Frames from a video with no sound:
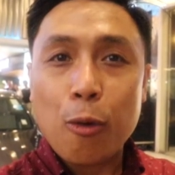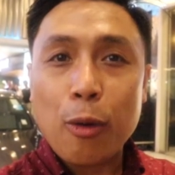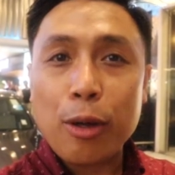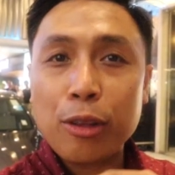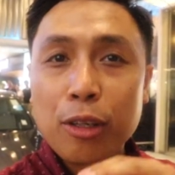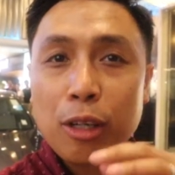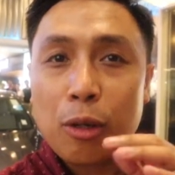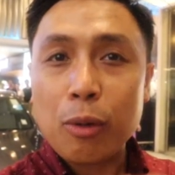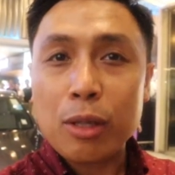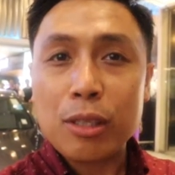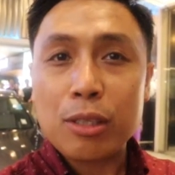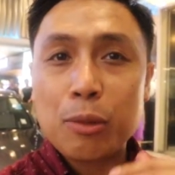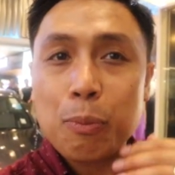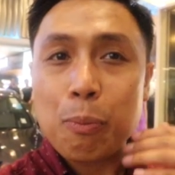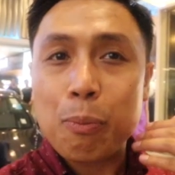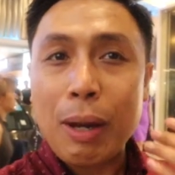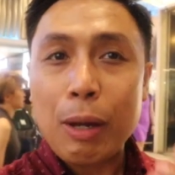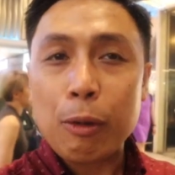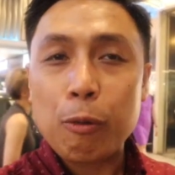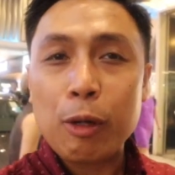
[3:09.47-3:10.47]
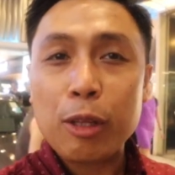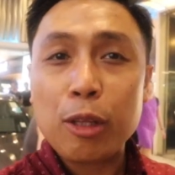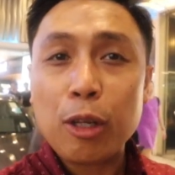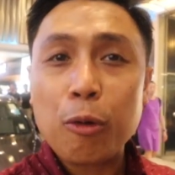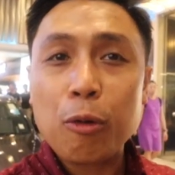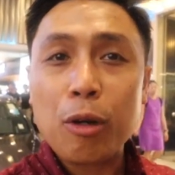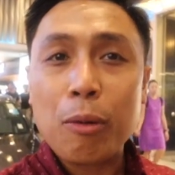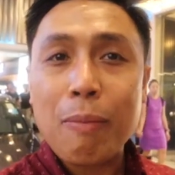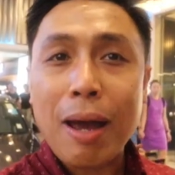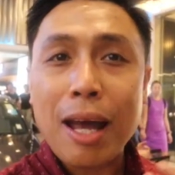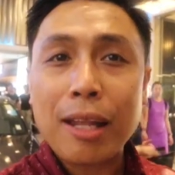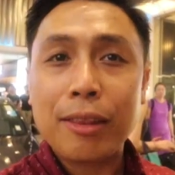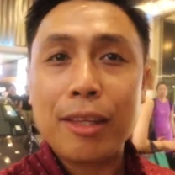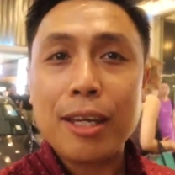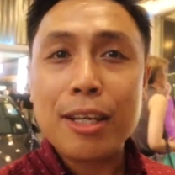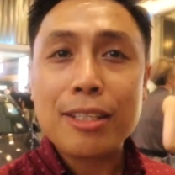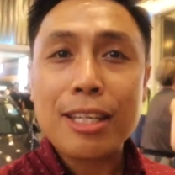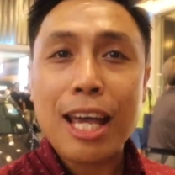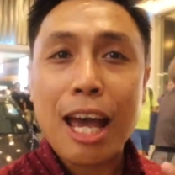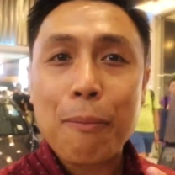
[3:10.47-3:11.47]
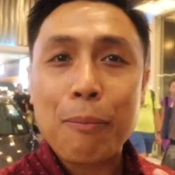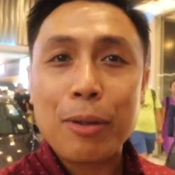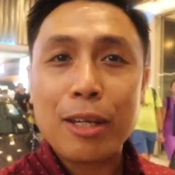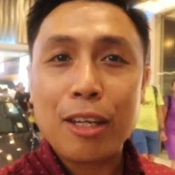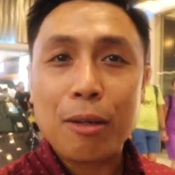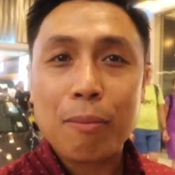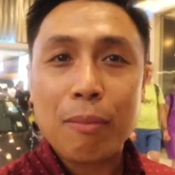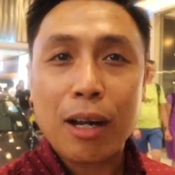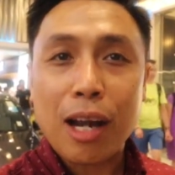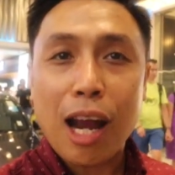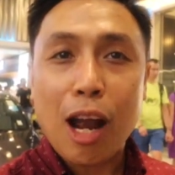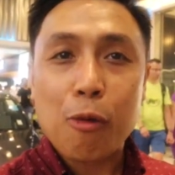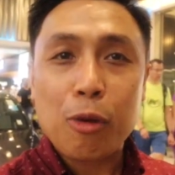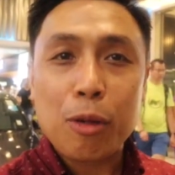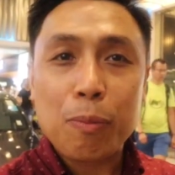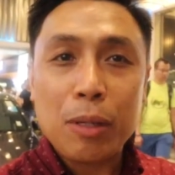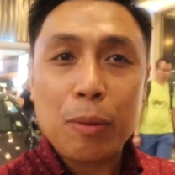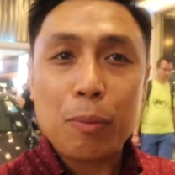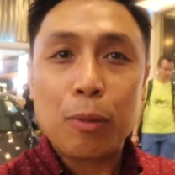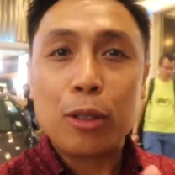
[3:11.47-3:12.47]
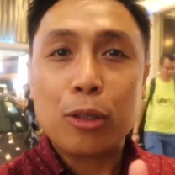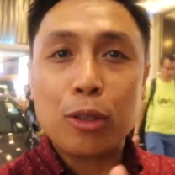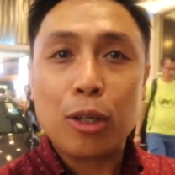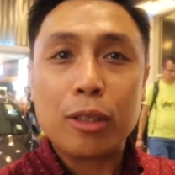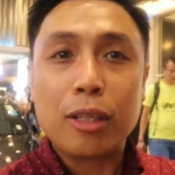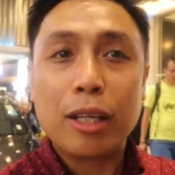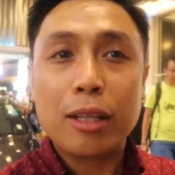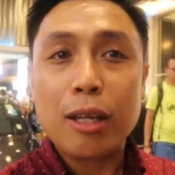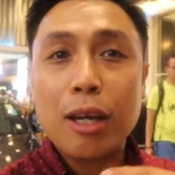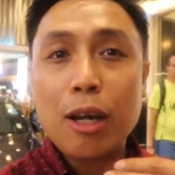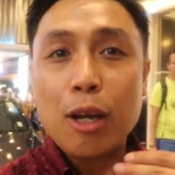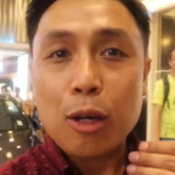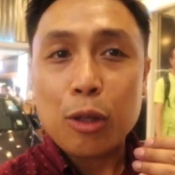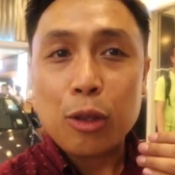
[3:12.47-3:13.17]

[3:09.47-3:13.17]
When there were bad things happening in Marawi, people thought that